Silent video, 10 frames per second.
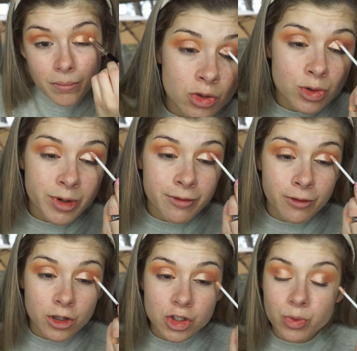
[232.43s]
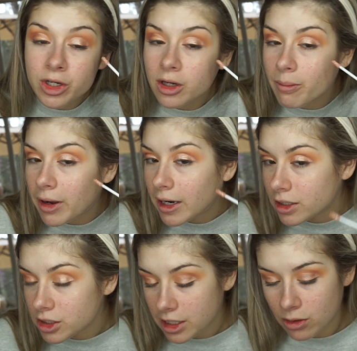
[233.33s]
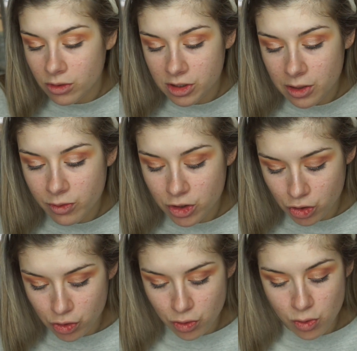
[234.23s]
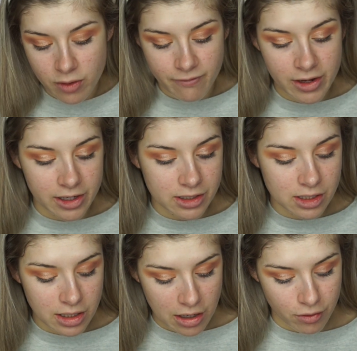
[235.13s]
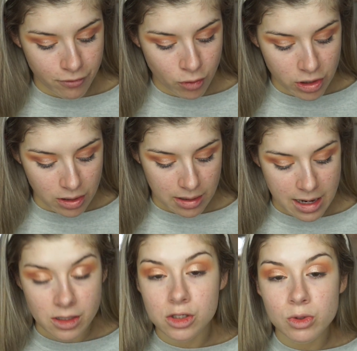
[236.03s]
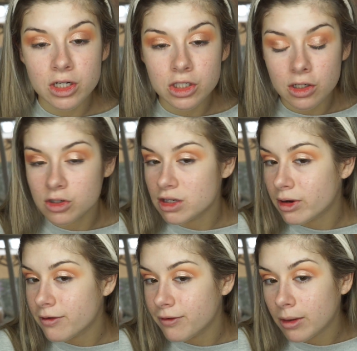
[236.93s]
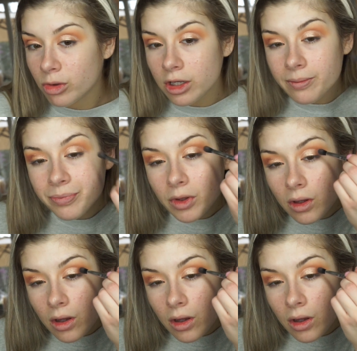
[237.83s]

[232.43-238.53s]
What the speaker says: This was my first week back in town because I went to Vegas in California last week to go see my family.